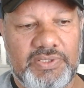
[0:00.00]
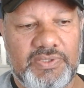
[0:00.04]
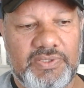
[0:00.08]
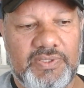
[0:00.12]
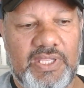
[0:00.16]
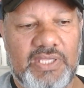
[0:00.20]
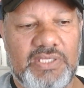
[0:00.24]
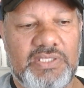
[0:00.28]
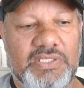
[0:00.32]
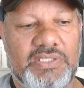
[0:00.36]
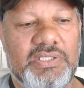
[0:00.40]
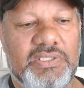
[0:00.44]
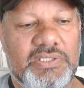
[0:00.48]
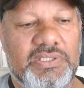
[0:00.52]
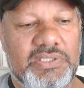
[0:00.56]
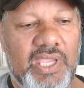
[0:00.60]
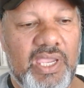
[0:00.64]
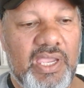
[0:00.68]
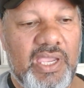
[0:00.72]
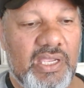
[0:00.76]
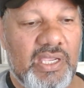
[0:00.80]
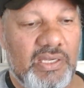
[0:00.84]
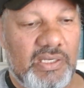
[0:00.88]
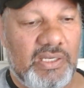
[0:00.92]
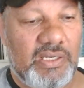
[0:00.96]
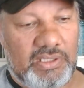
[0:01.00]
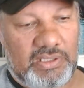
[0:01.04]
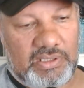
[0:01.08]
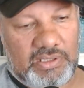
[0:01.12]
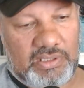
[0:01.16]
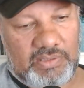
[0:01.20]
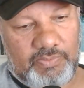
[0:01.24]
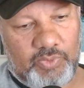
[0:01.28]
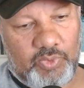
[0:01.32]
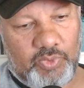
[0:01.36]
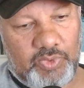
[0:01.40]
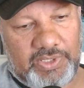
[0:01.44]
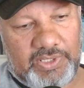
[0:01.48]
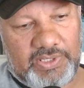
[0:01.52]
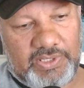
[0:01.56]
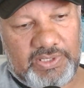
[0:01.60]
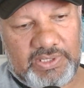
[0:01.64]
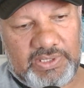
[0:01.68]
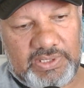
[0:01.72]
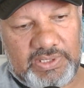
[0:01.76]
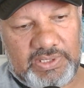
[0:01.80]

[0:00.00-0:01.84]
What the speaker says: So that's the second point.